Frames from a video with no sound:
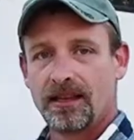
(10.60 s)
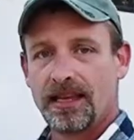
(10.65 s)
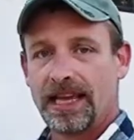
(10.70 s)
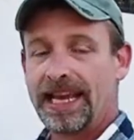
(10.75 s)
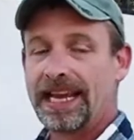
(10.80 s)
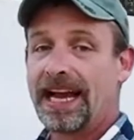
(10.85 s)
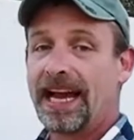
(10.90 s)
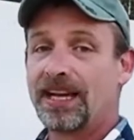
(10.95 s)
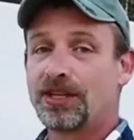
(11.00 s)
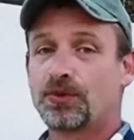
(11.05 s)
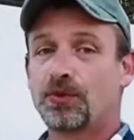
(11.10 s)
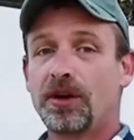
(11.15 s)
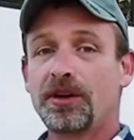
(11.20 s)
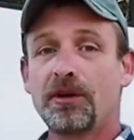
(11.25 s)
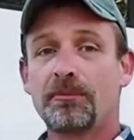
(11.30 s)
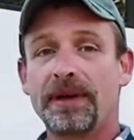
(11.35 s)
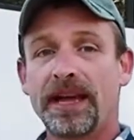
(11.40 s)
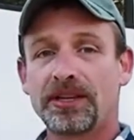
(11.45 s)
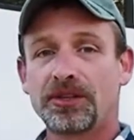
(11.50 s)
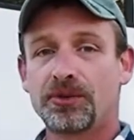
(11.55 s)
Hey guys,
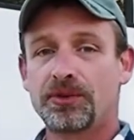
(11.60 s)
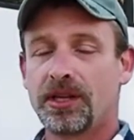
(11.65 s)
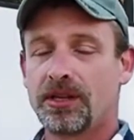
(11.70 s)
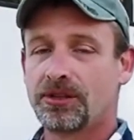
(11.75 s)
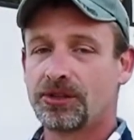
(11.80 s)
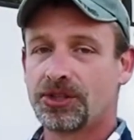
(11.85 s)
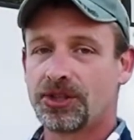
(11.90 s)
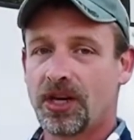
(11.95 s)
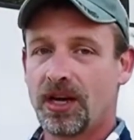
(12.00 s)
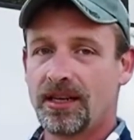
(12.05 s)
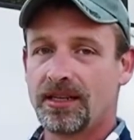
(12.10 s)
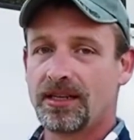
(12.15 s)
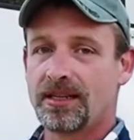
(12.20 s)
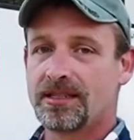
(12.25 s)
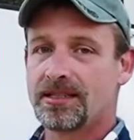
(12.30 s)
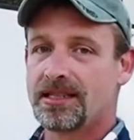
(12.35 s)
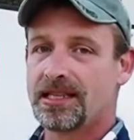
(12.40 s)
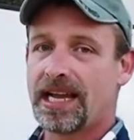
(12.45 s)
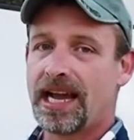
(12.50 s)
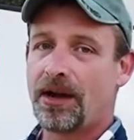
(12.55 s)
welcome back to another Sean
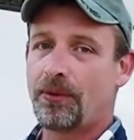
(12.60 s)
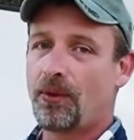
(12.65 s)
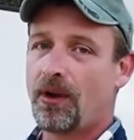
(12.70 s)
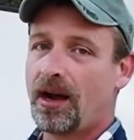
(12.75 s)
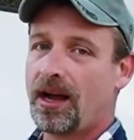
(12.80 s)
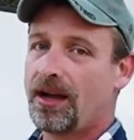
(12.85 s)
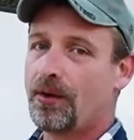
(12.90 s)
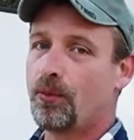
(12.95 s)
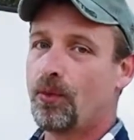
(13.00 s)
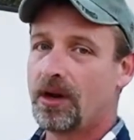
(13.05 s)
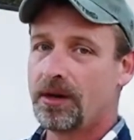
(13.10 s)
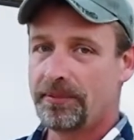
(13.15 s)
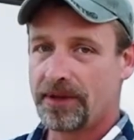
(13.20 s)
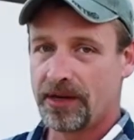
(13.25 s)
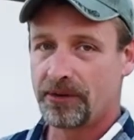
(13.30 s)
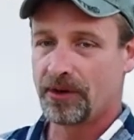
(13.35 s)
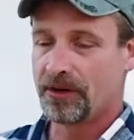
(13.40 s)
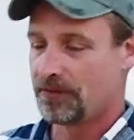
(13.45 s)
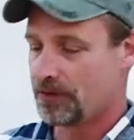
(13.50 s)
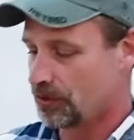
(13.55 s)
Does DIY
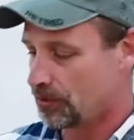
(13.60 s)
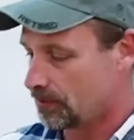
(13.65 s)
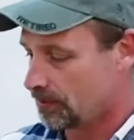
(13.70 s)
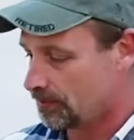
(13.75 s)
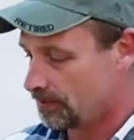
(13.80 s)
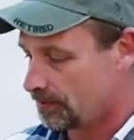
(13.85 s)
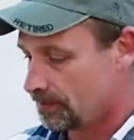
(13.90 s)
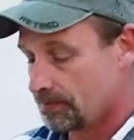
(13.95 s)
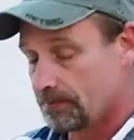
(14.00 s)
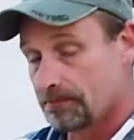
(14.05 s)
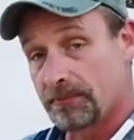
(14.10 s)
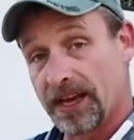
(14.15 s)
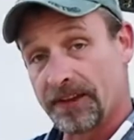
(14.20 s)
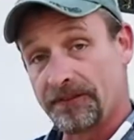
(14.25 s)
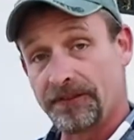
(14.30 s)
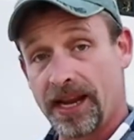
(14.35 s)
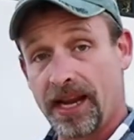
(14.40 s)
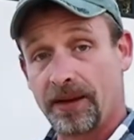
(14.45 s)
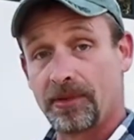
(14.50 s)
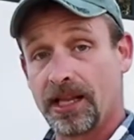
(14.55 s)
1-minute review. My
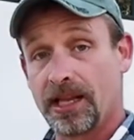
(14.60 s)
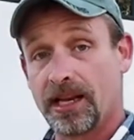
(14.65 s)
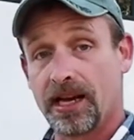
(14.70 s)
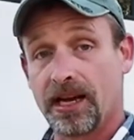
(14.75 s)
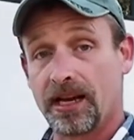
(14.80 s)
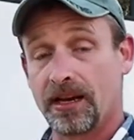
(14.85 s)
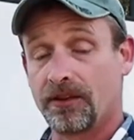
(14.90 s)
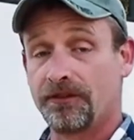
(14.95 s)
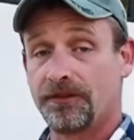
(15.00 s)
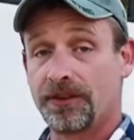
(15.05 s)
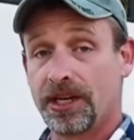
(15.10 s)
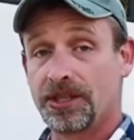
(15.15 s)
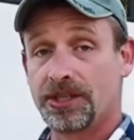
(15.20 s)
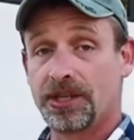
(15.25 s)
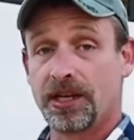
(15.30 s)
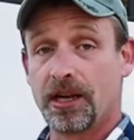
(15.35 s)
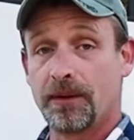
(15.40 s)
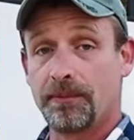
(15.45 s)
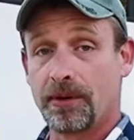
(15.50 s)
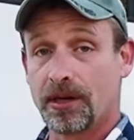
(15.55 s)
family and I are
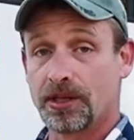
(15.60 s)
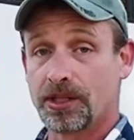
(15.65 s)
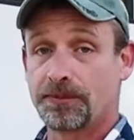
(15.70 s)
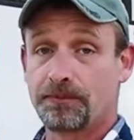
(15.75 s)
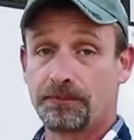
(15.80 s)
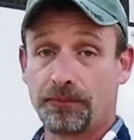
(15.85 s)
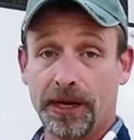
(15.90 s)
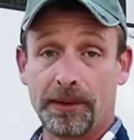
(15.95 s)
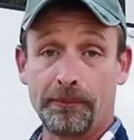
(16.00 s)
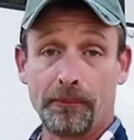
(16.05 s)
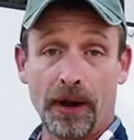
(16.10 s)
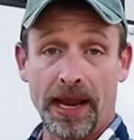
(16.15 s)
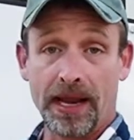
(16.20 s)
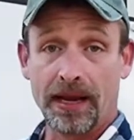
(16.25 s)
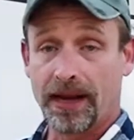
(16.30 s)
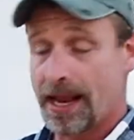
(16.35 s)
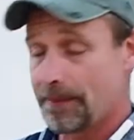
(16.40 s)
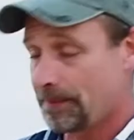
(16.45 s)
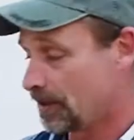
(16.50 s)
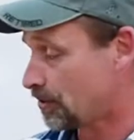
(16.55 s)
finishing up our spring break
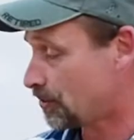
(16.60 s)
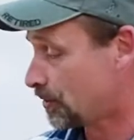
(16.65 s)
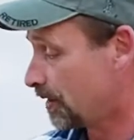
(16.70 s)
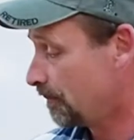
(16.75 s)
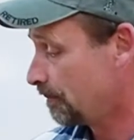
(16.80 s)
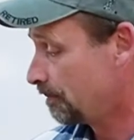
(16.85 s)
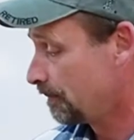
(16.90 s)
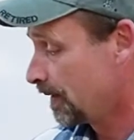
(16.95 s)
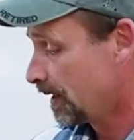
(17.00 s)
camping trip.